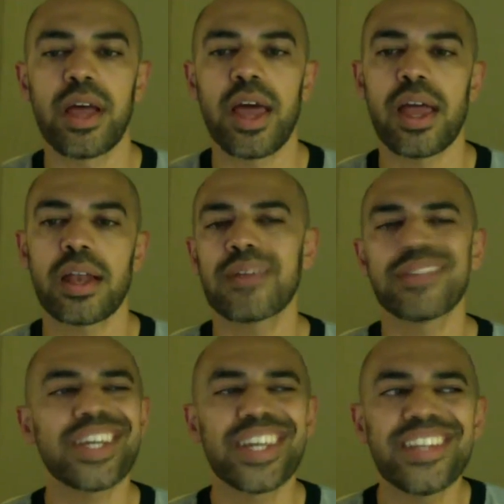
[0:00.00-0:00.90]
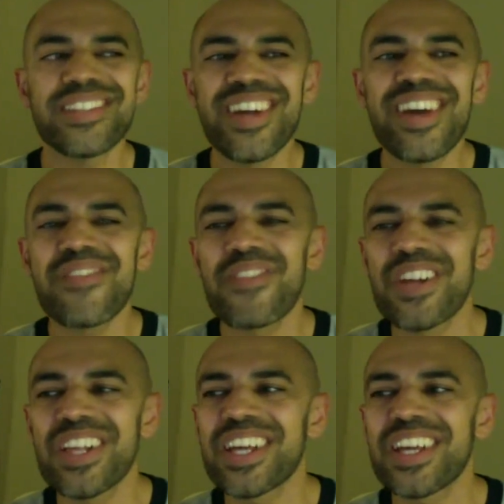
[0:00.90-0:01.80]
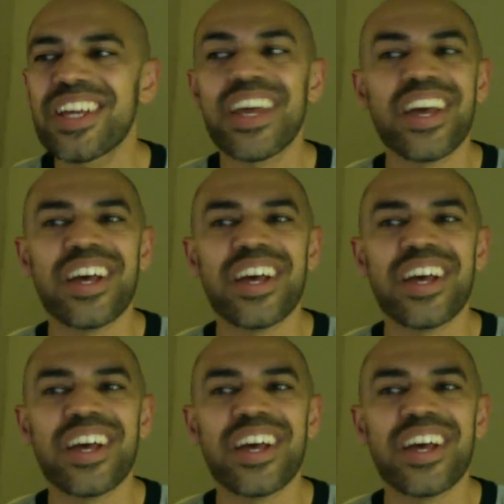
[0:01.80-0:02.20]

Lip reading: And I was like, he's not really